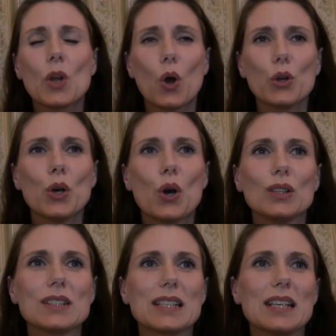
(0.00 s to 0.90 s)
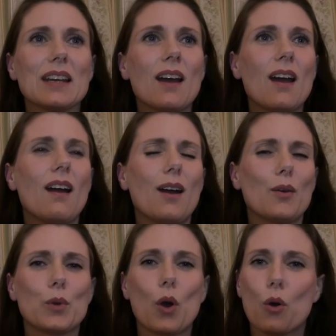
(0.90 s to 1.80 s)
On holiday,
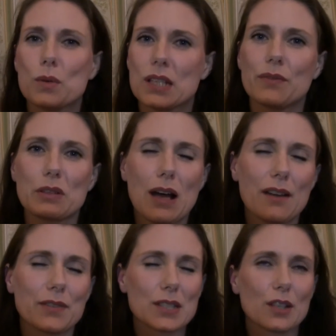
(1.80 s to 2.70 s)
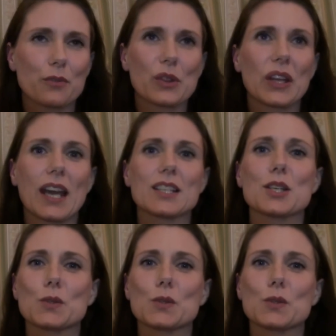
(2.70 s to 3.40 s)
we always have a laugh and stuff with the kids.